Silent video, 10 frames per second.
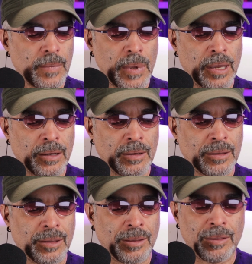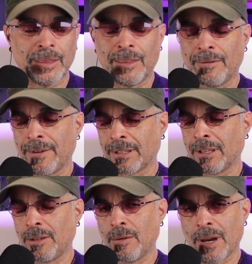And the fact that
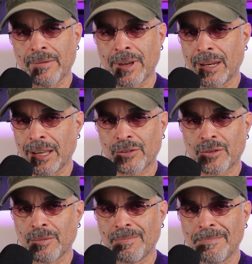you have that extra